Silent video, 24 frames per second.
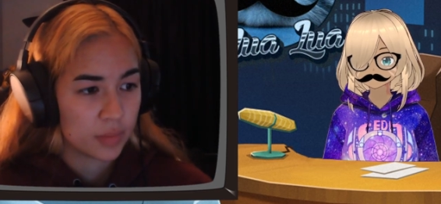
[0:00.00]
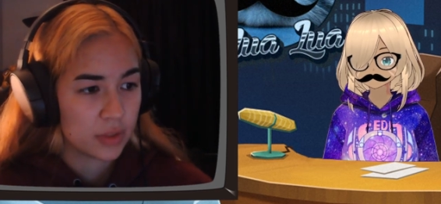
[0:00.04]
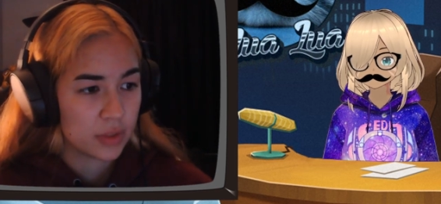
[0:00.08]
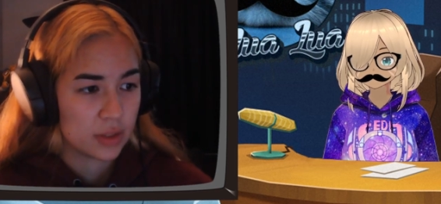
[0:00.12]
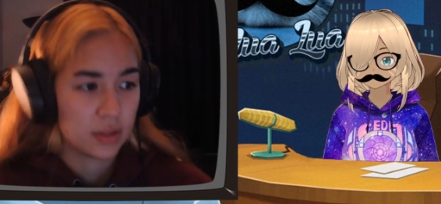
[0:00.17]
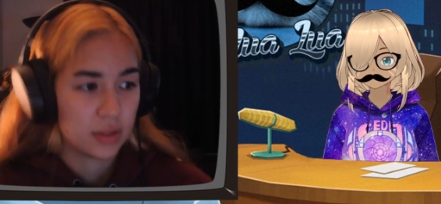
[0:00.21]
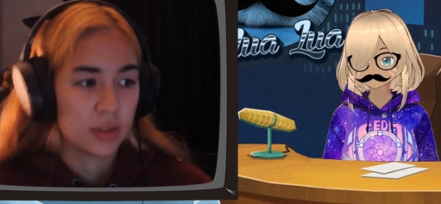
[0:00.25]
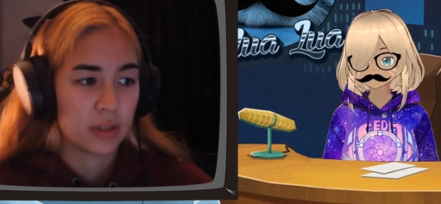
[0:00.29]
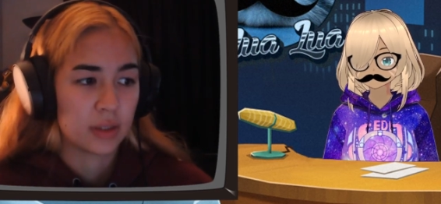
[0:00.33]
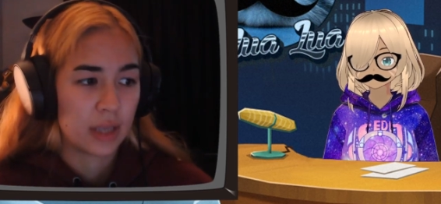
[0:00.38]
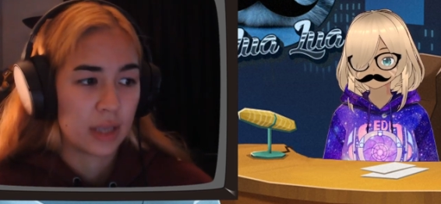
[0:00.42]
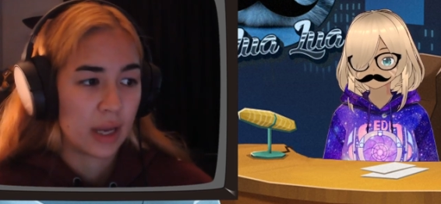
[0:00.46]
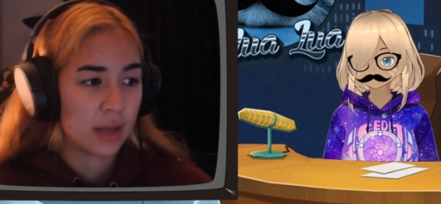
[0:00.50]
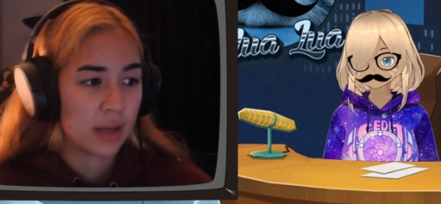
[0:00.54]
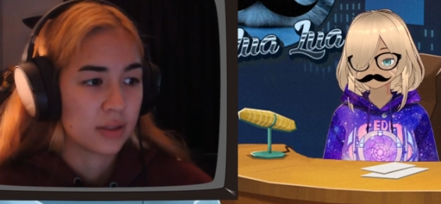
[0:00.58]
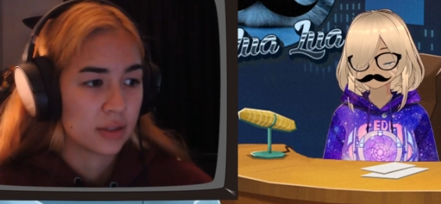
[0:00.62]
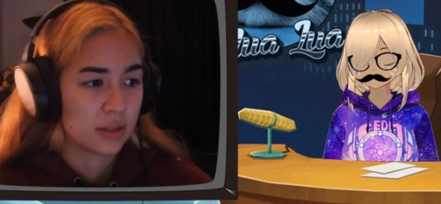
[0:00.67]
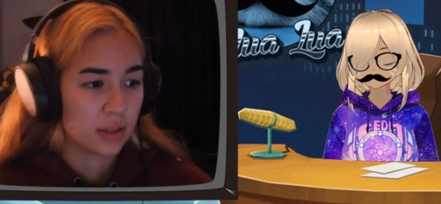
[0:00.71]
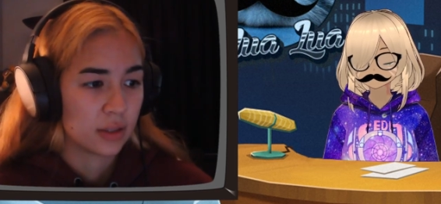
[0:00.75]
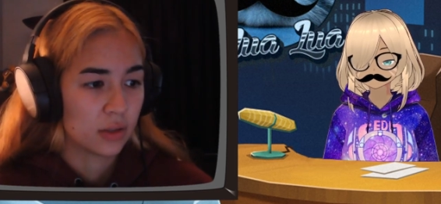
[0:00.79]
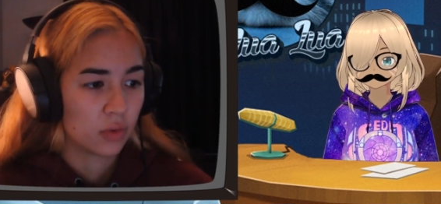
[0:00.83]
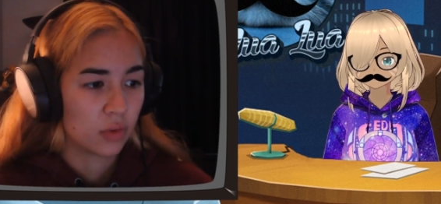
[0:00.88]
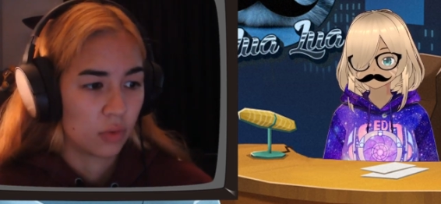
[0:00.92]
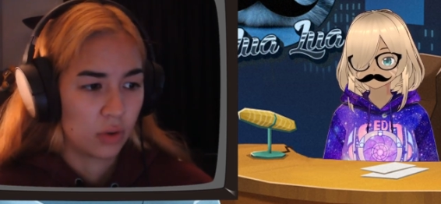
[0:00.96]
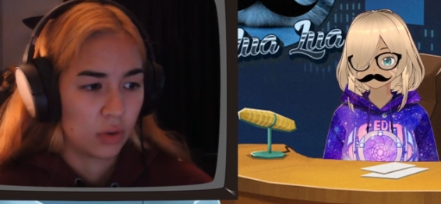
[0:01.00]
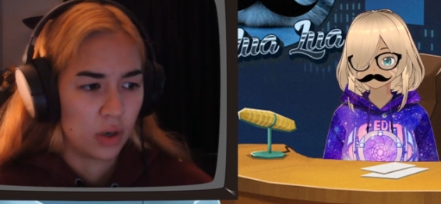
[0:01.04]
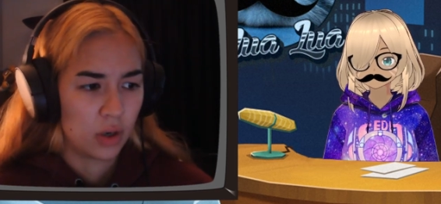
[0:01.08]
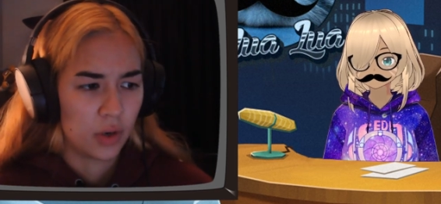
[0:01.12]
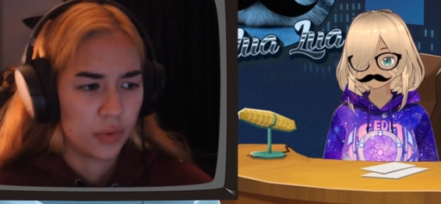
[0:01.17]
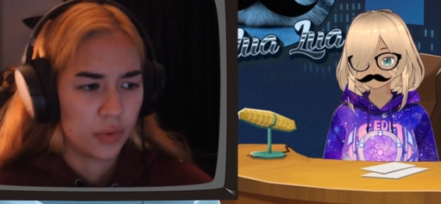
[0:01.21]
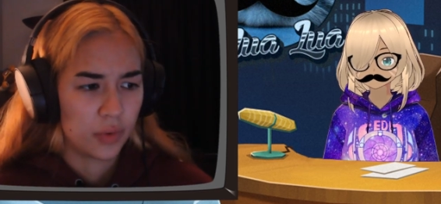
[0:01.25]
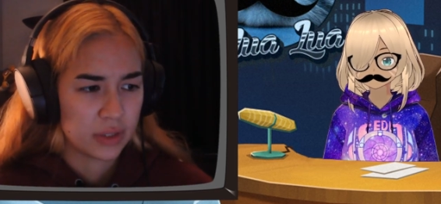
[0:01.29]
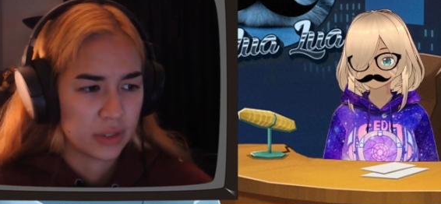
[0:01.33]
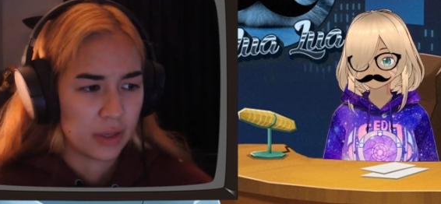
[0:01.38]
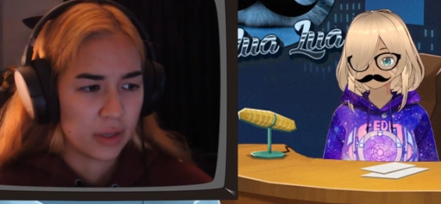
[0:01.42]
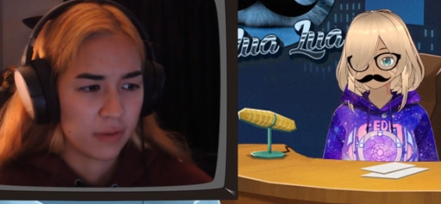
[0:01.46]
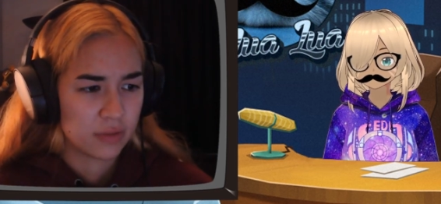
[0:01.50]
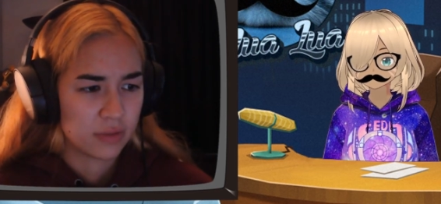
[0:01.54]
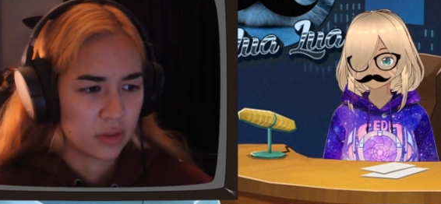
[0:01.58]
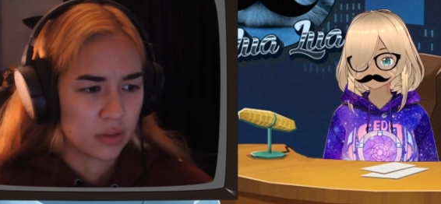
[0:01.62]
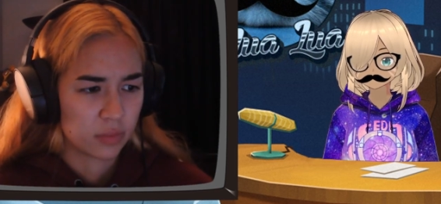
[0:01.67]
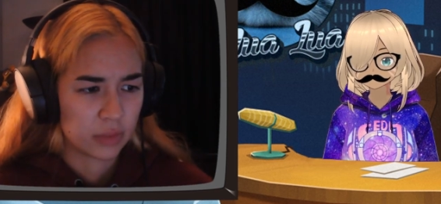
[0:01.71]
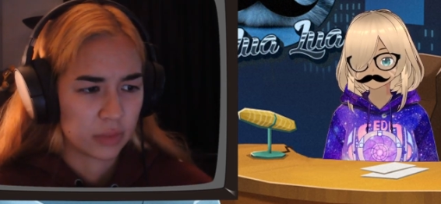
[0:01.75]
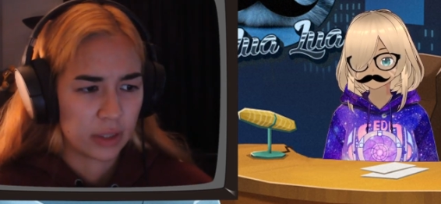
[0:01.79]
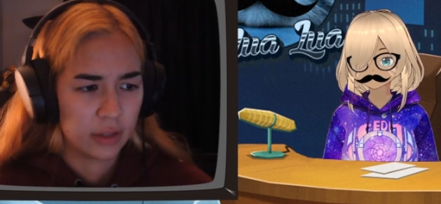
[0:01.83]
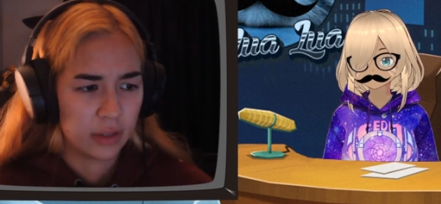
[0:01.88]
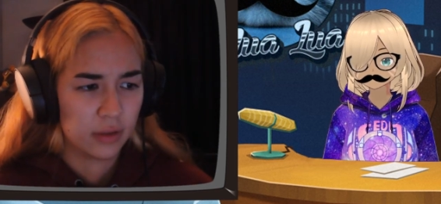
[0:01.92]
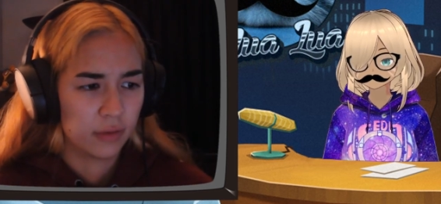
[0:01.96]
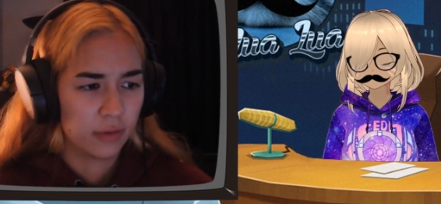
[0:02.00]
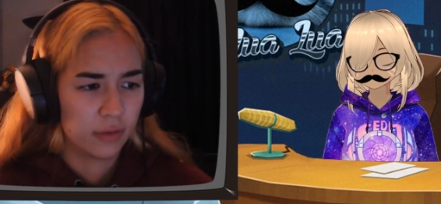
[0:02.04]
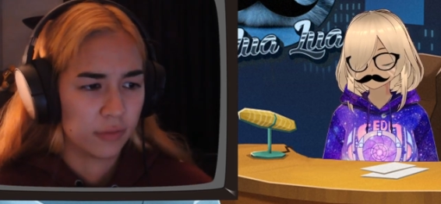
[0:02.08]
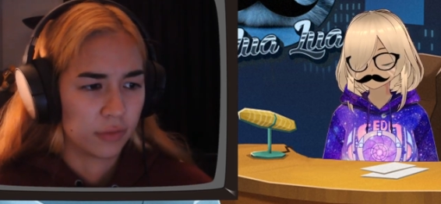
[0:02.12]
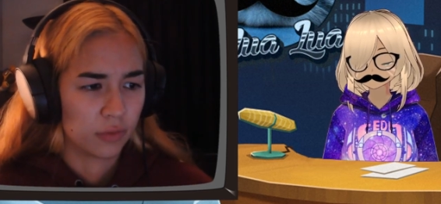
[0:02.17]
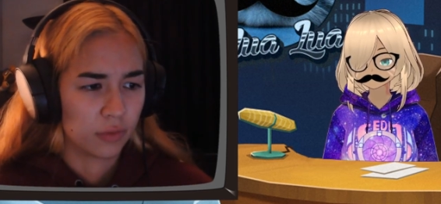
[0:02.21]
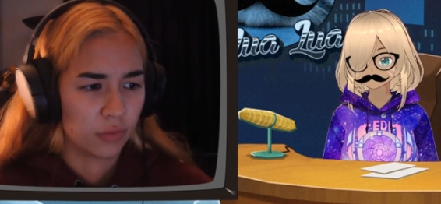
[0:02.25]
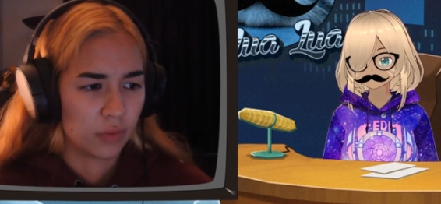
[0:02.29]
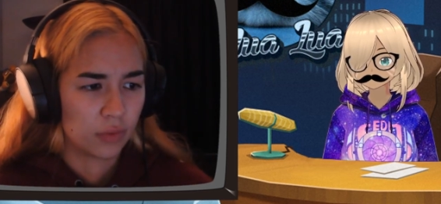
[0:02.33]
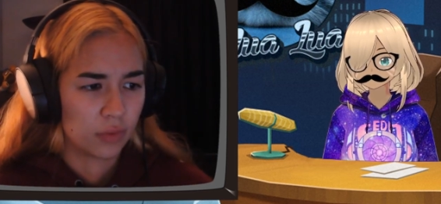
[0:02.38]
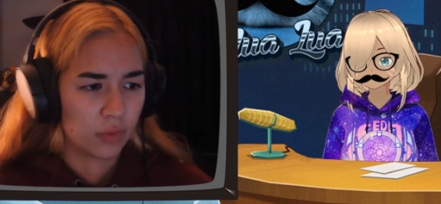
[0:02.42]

Speaker 1: to cast it, or I always have some kind of rock